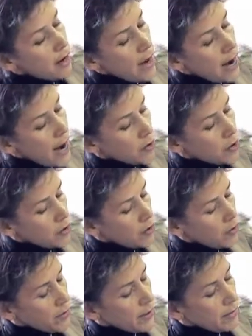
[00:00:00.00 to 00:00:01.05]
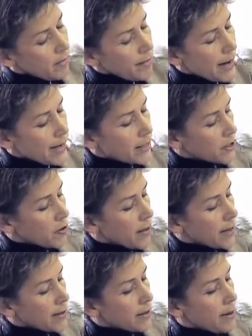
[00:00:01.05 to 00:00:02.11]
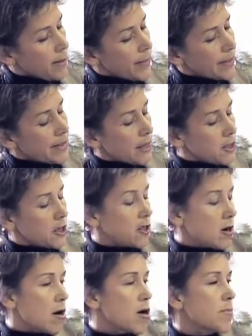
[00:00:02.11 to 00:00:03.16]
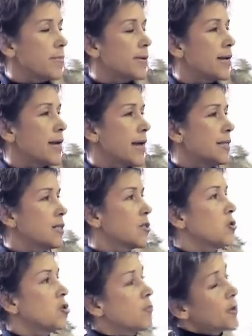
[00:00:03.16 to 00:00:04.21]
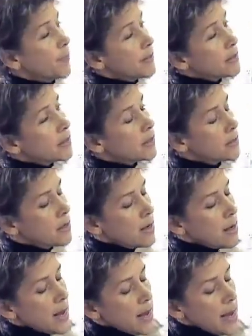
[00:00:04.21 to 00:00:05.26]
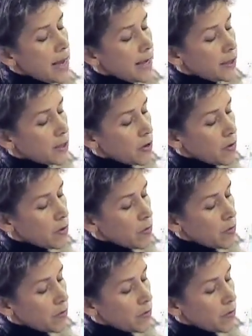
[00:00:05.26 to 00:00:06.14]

how to make it so that it's not just art, but that it has a social purpose. And so